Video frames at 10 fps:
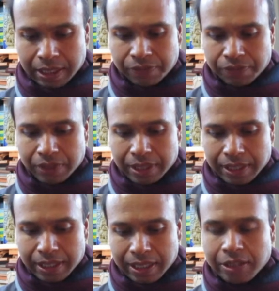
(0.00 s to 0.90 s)
if
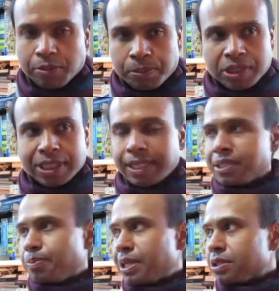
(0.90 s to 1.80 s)
the ego
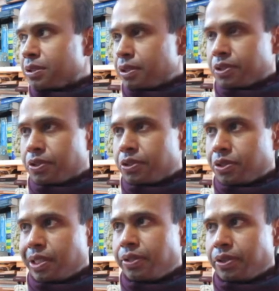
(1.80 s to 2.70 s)
projects specialness
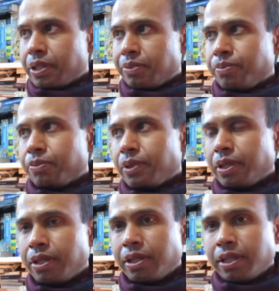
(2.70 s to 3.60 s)
onto anything,
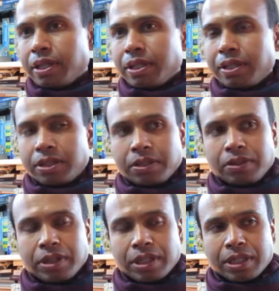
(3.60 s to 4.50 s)
you know,
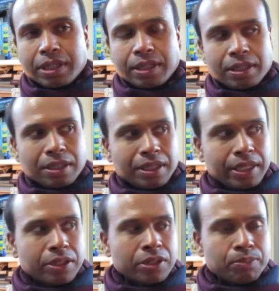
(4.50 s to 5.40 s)
uh,
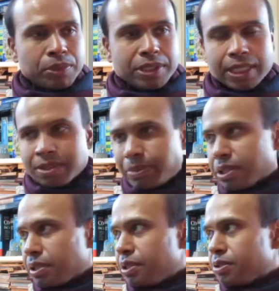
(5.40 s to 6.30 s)
the ego can project
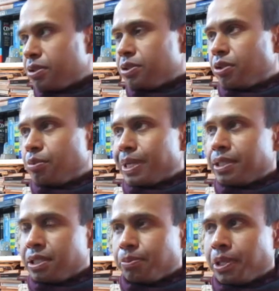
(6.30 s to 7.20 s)
specialness onto a
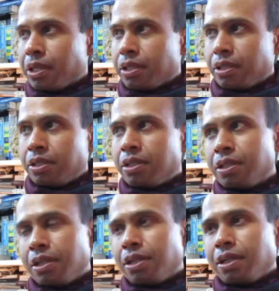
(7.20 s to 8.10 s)
romantic partner,
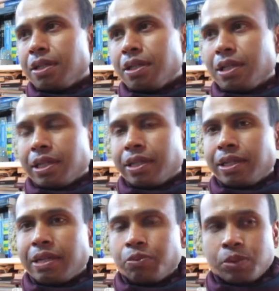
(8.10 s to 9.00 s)
like
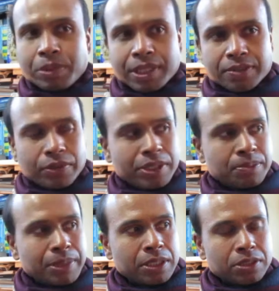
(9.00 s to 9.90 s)
mm-hmm. that woman is very
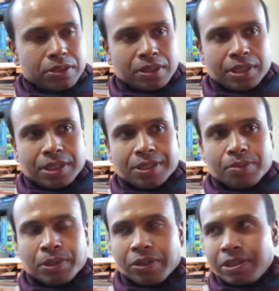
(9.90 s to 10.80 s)
special. She's
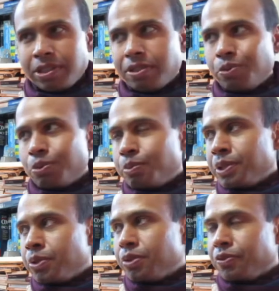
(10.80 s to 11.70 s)
the per she's the
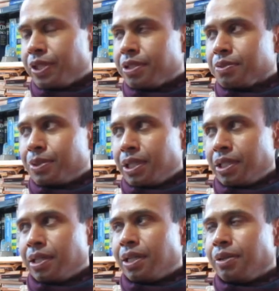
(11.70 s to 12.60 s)
woman who'll fix
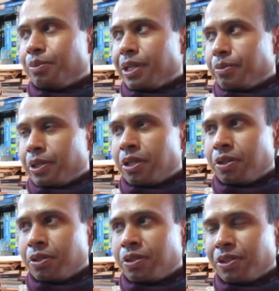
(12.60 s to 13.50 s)
me, make me
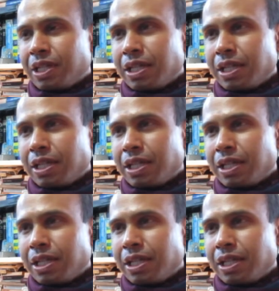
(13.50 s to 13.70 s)
whole.